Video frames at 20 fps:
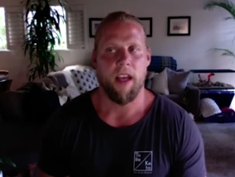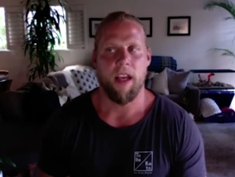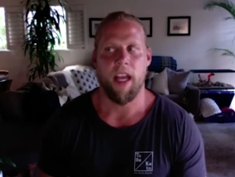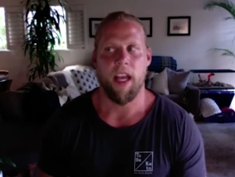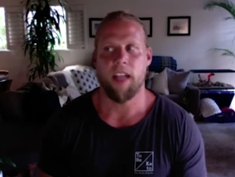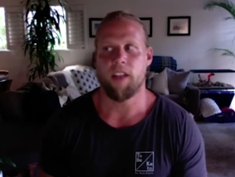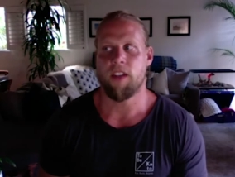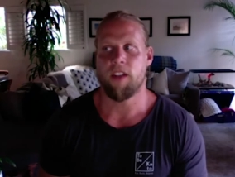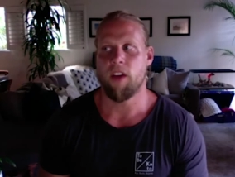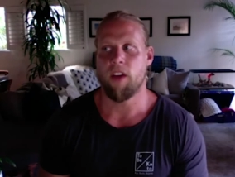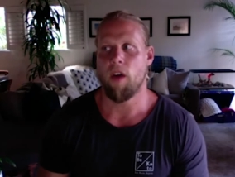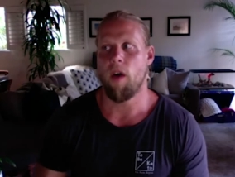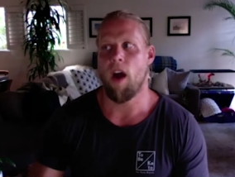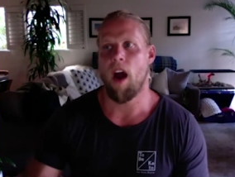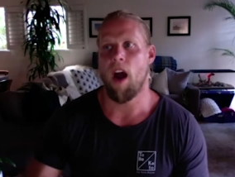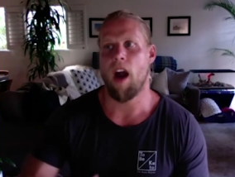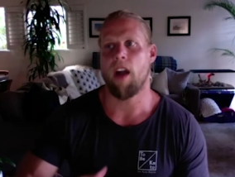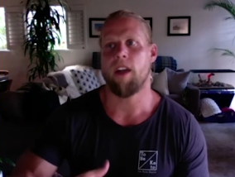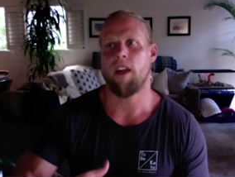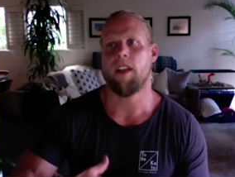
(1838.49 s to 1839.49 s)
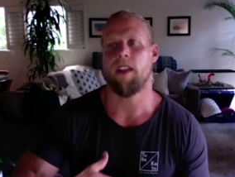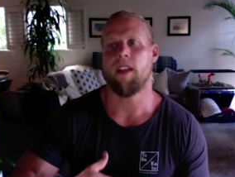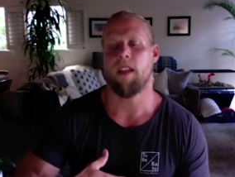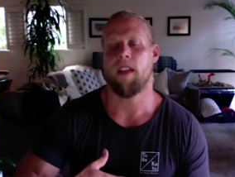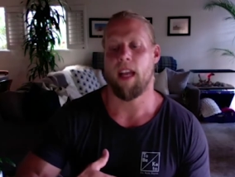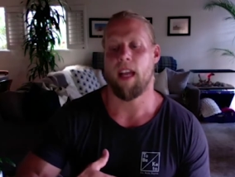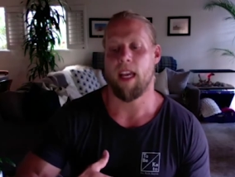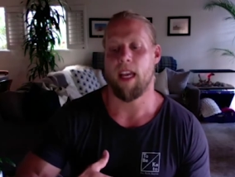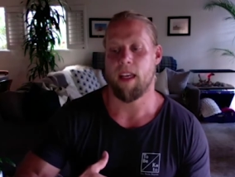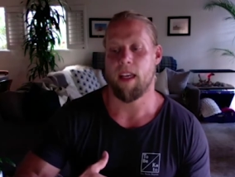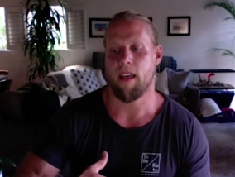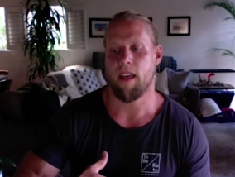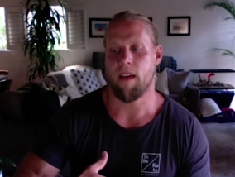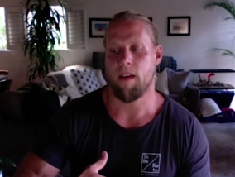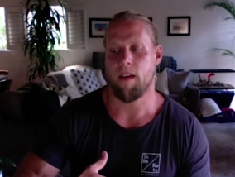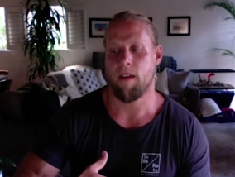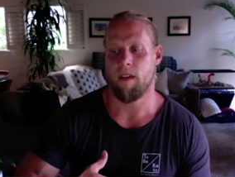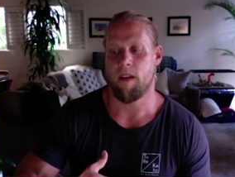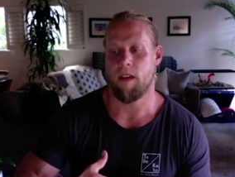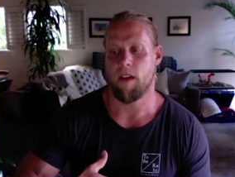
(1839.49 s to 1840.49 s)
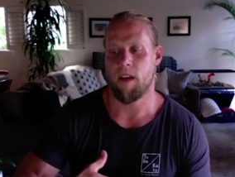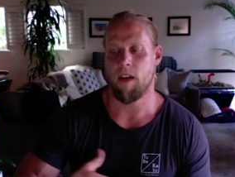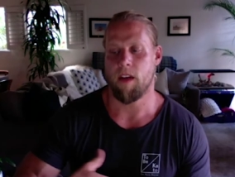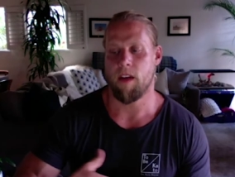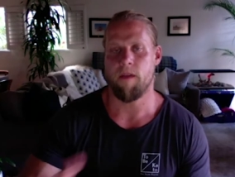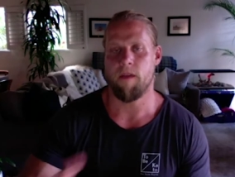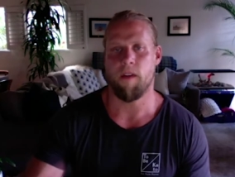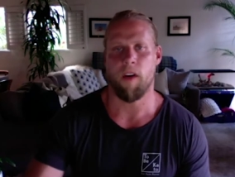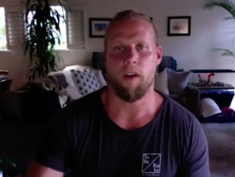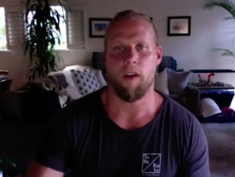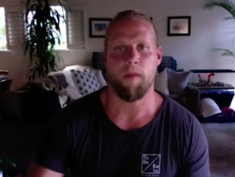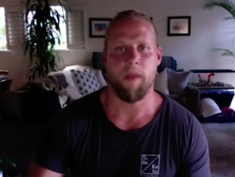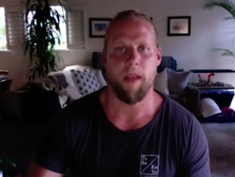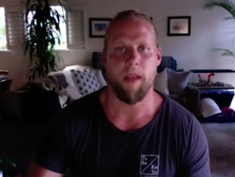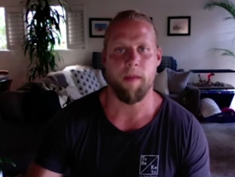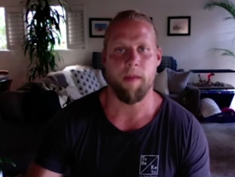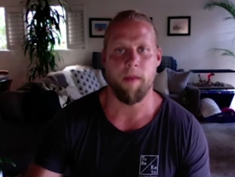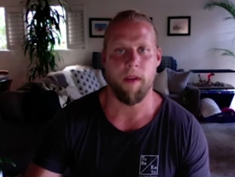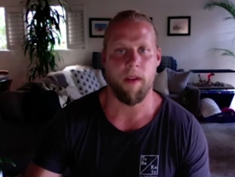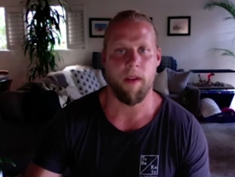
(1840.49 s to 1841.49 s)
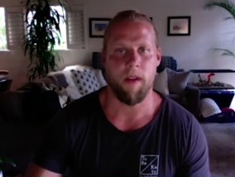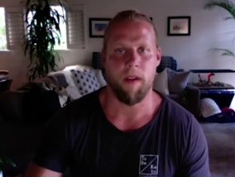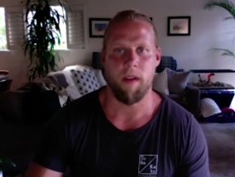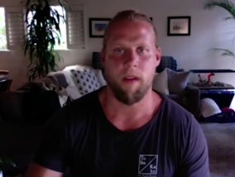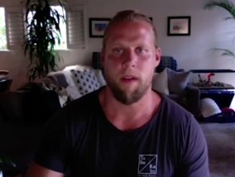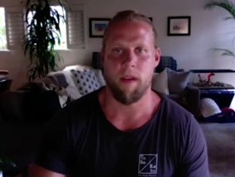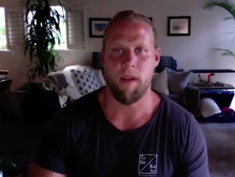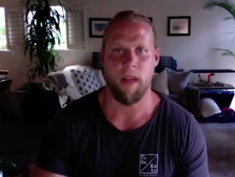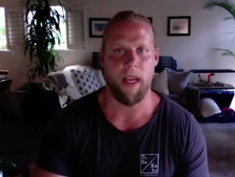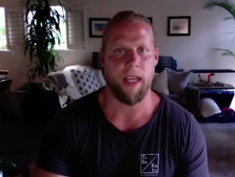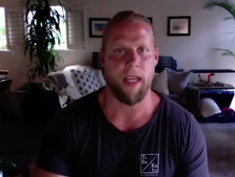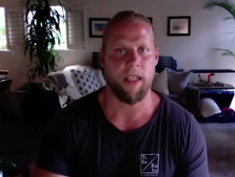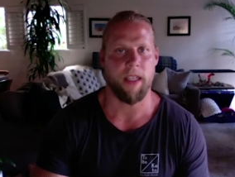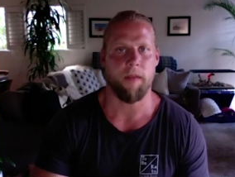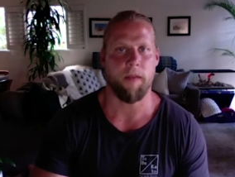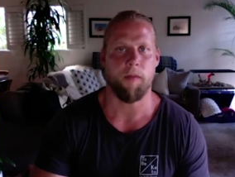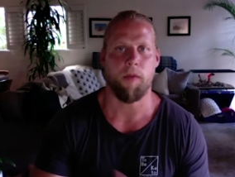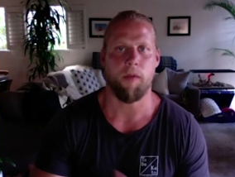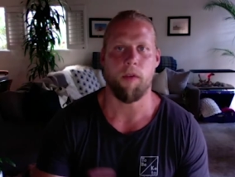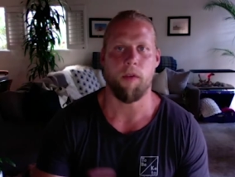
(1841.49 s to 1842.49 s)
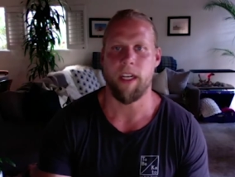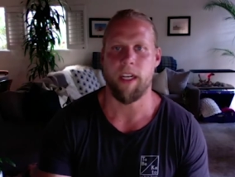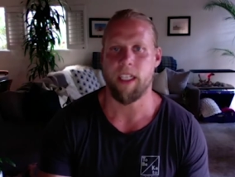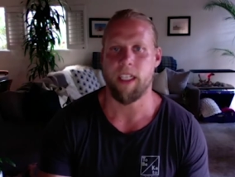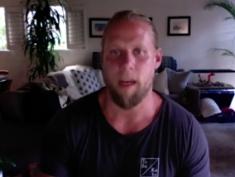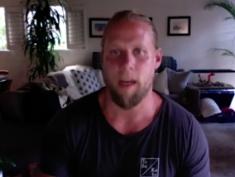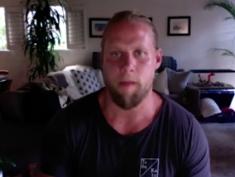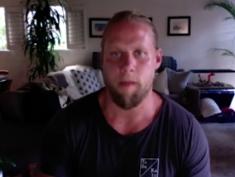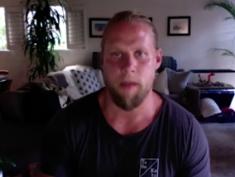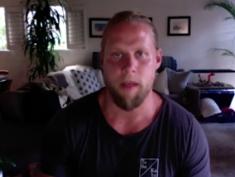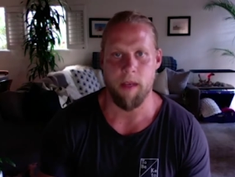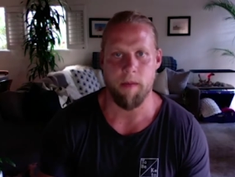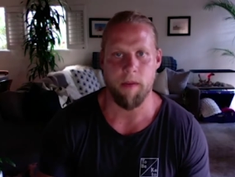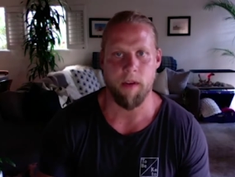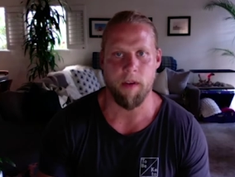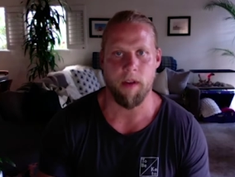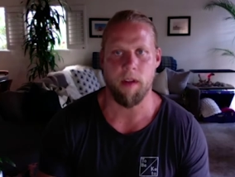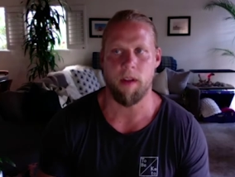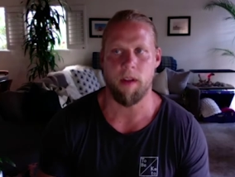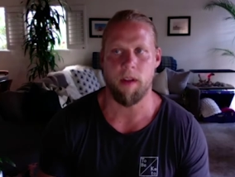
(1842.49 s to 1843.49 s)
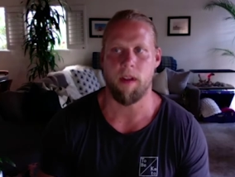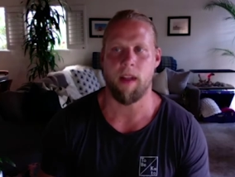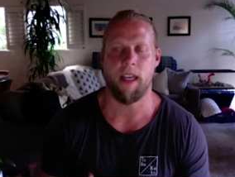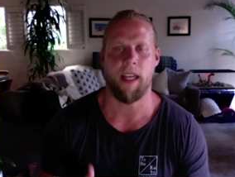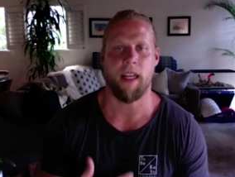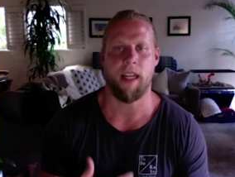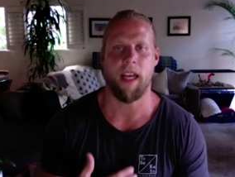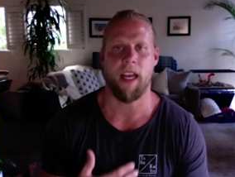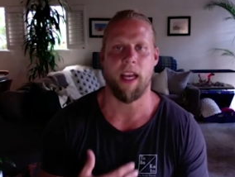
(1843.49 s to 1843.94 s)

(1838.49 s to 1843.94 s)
it's so hard to like convert people like to preach at people and like